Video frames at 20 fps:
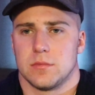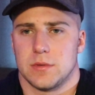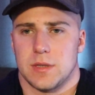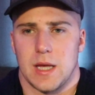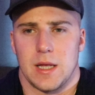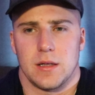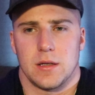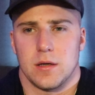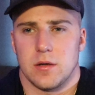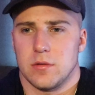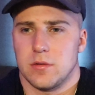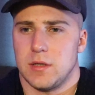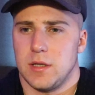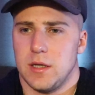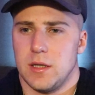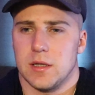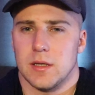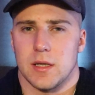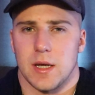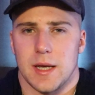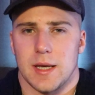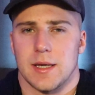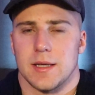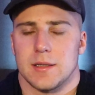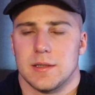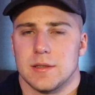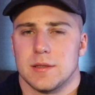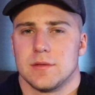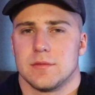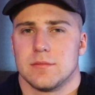They low key like
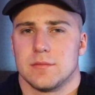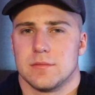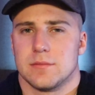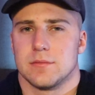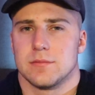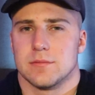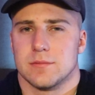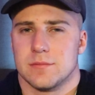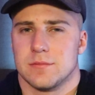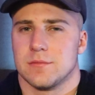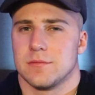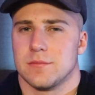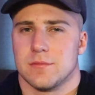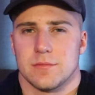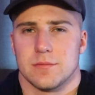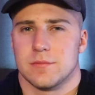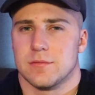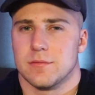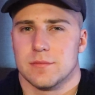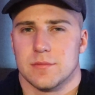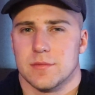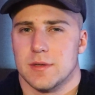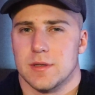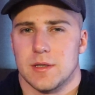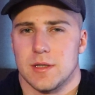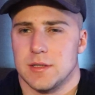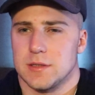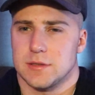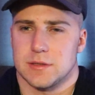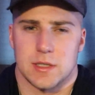it.
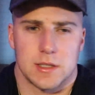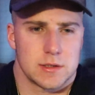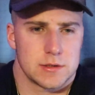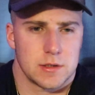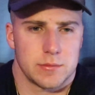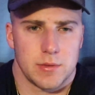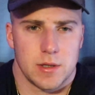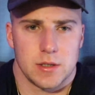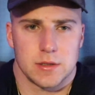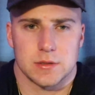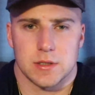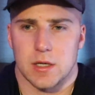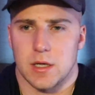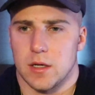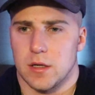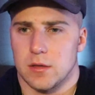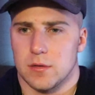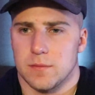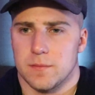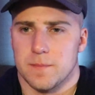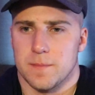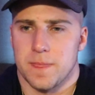As sick as it may sound,